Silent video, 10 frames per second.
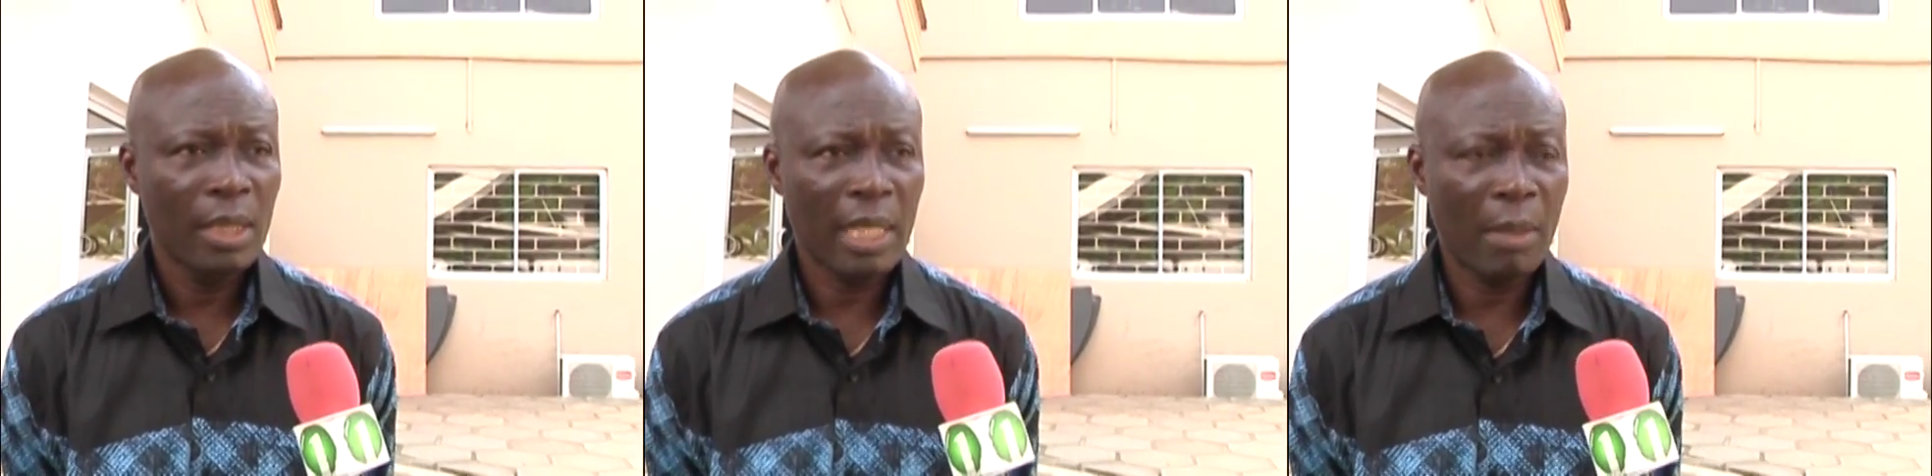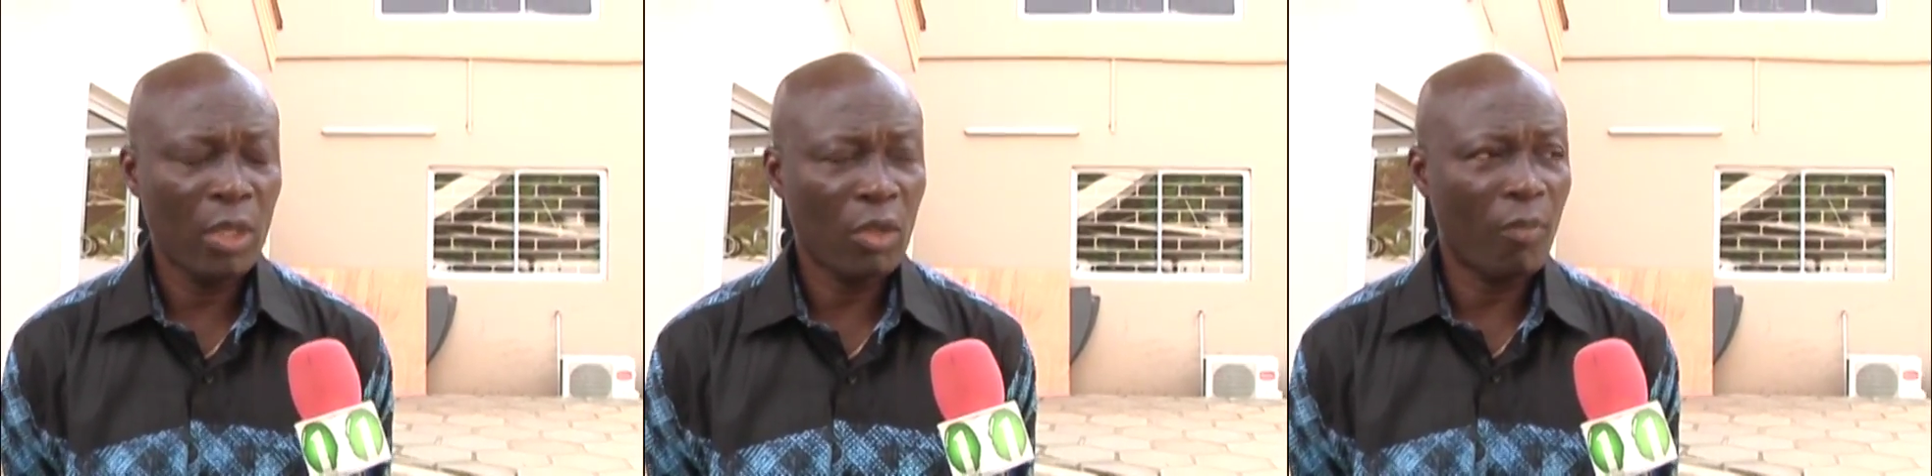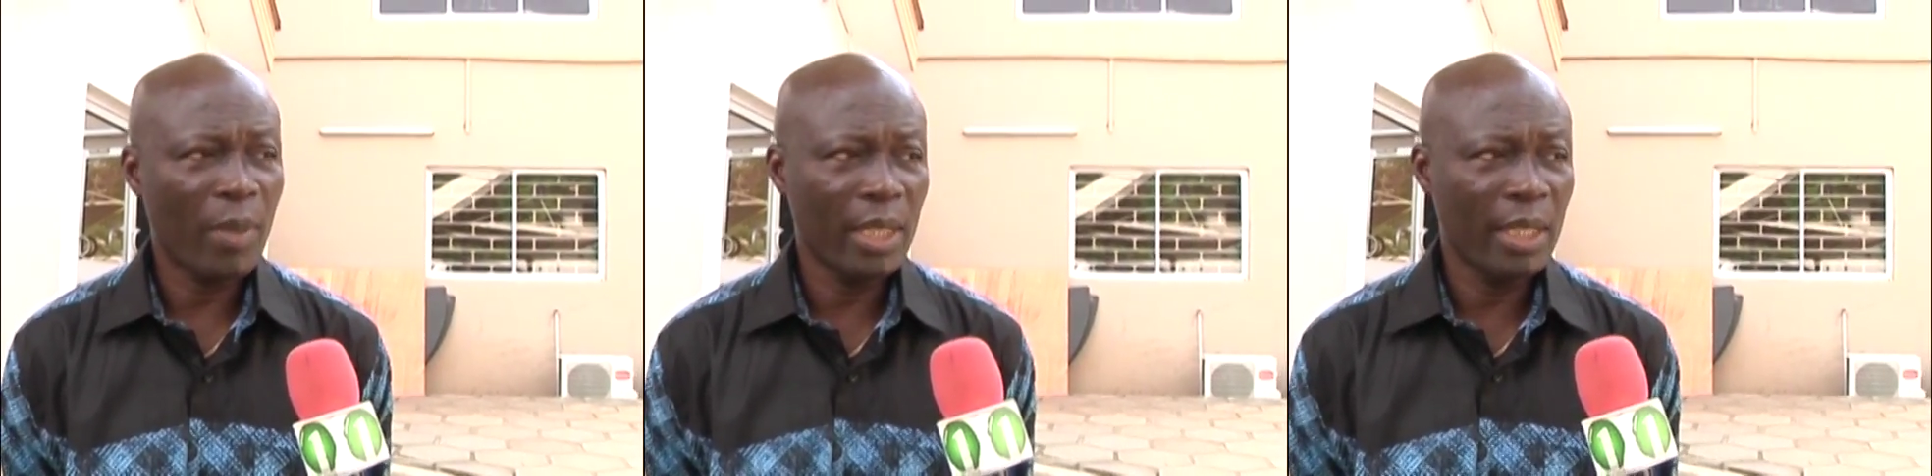The amount of
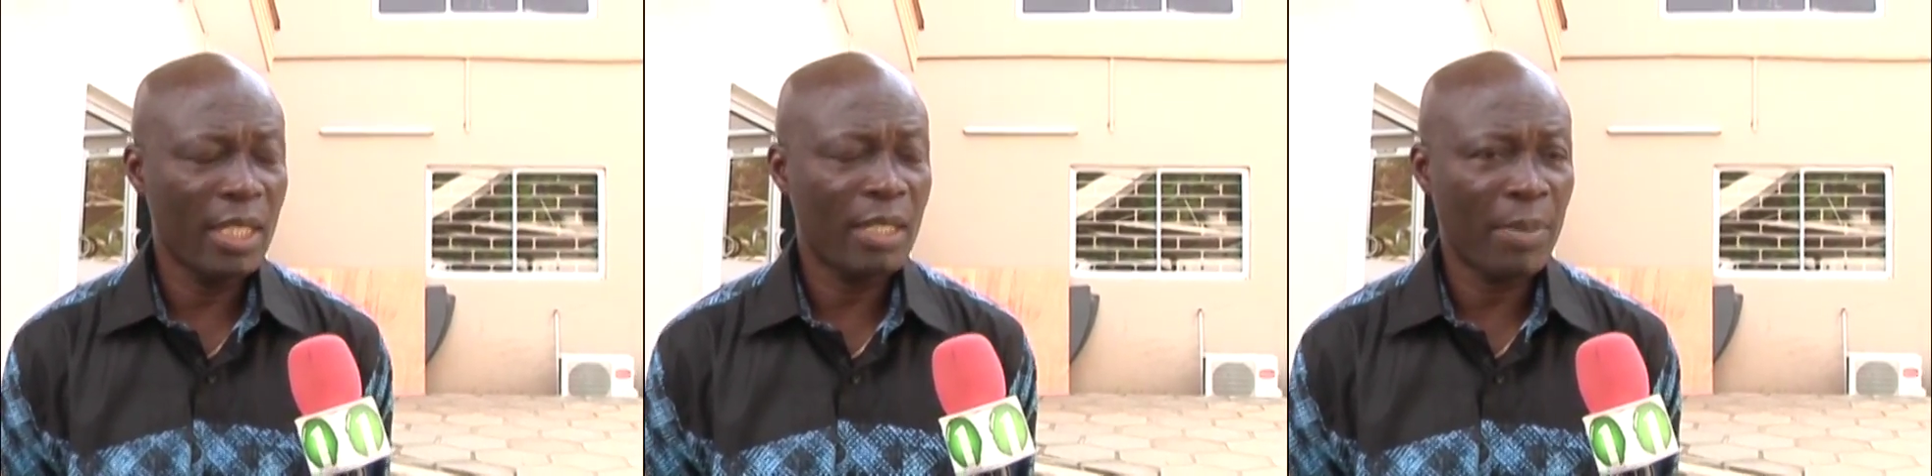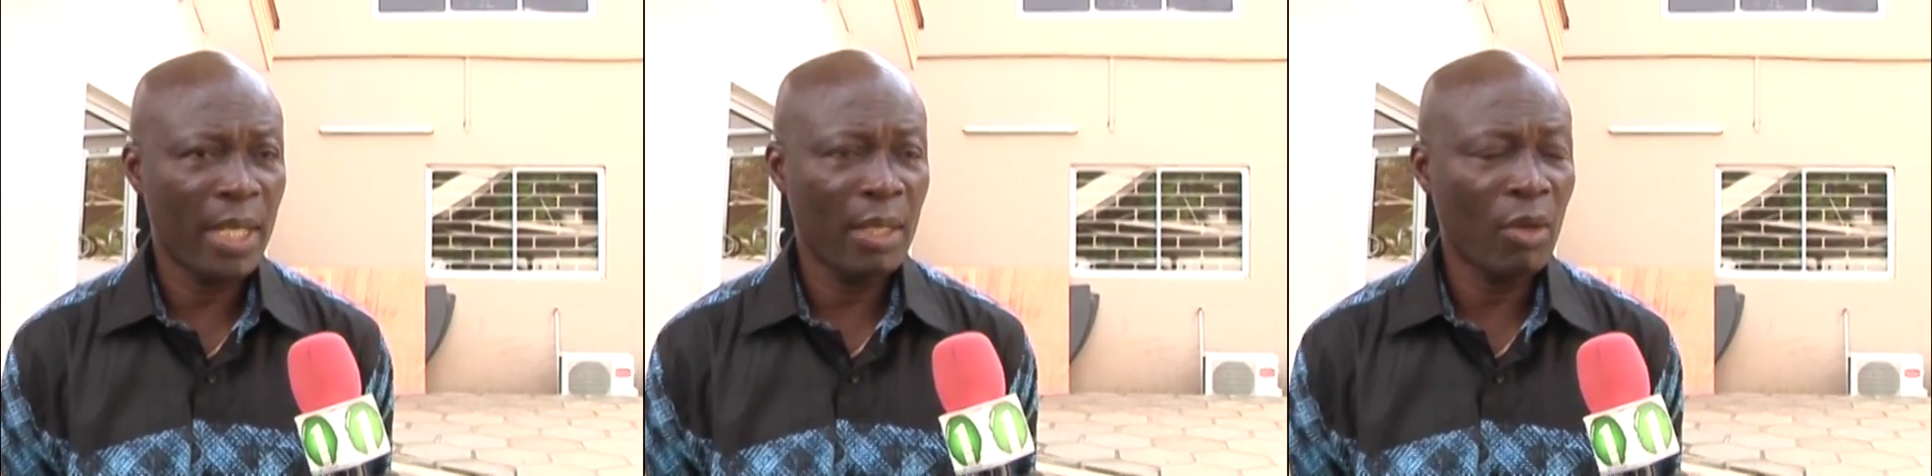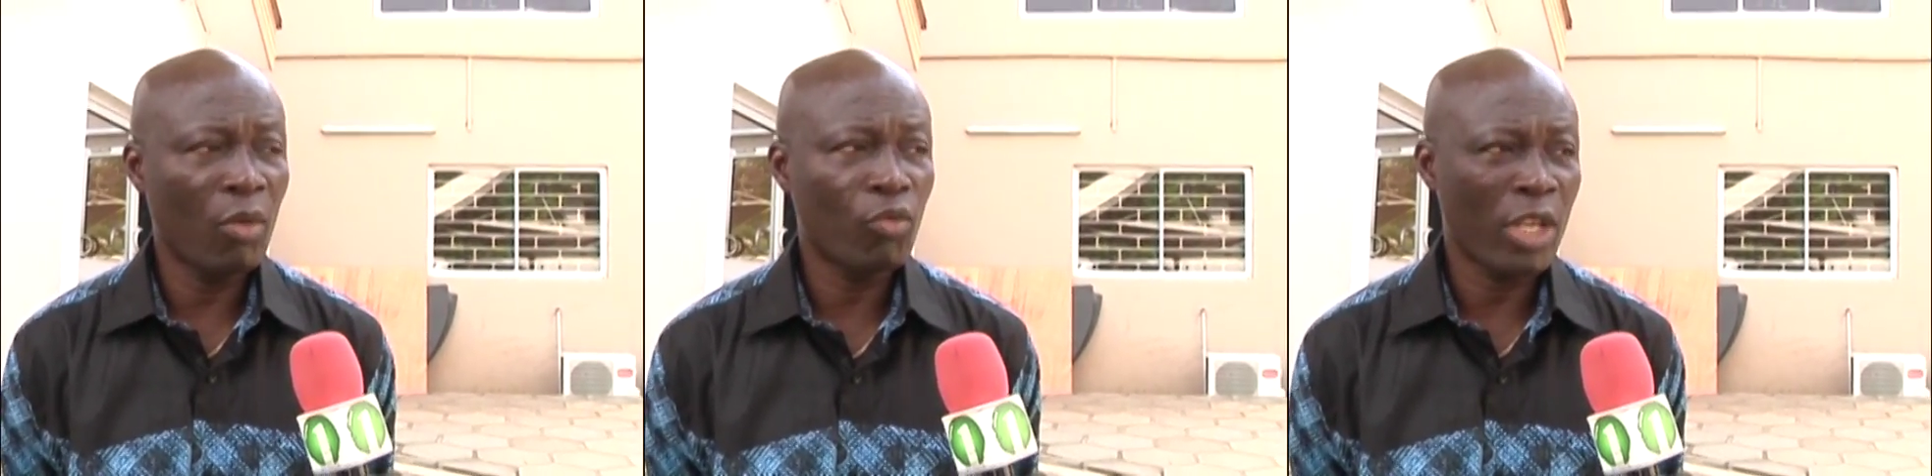money they spend
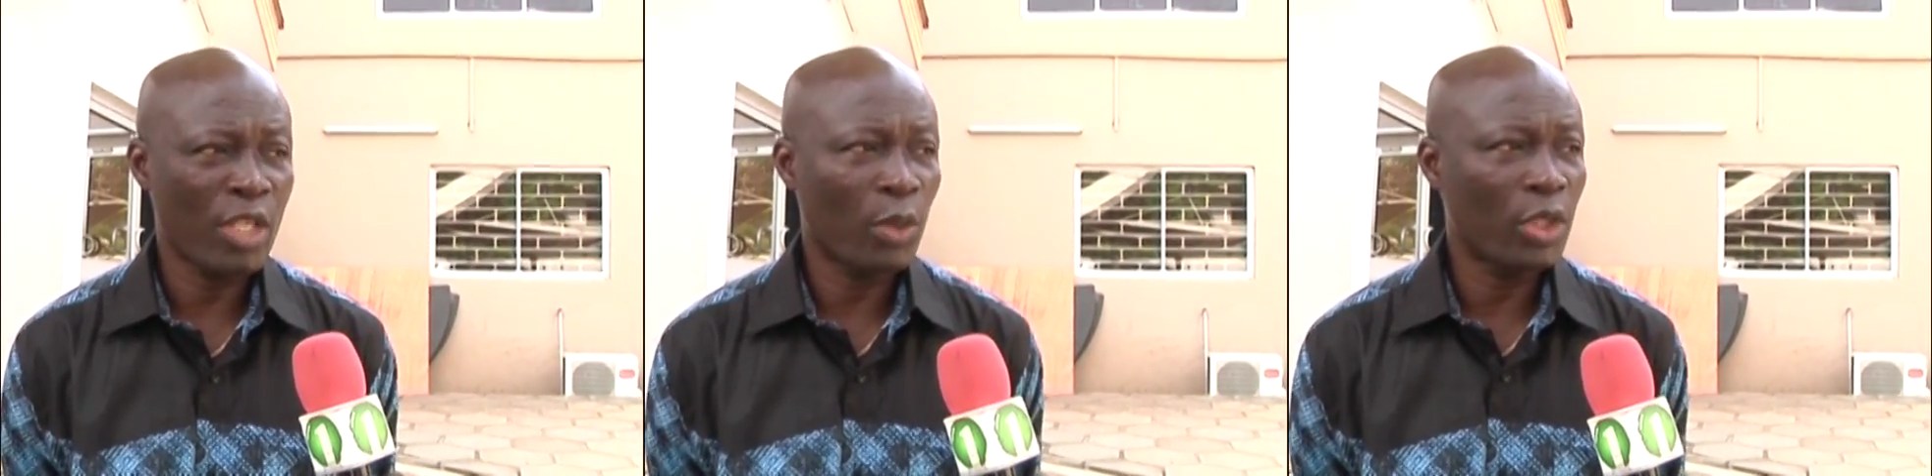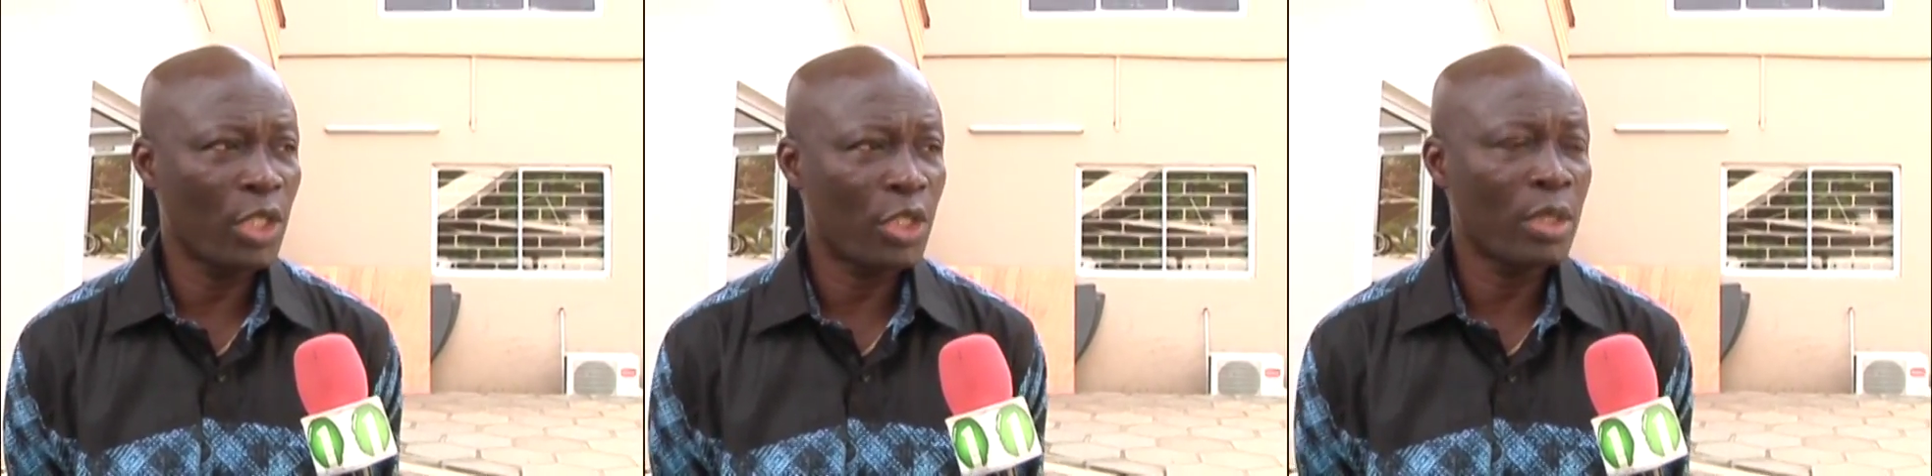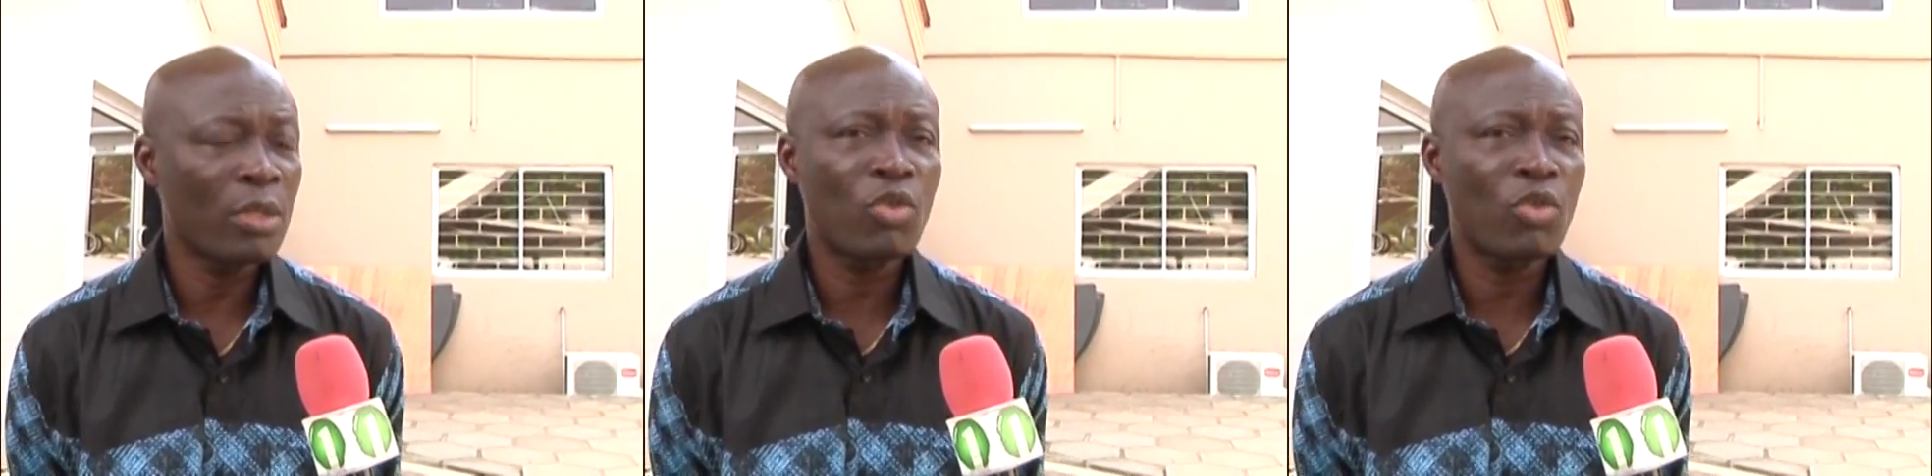on transportation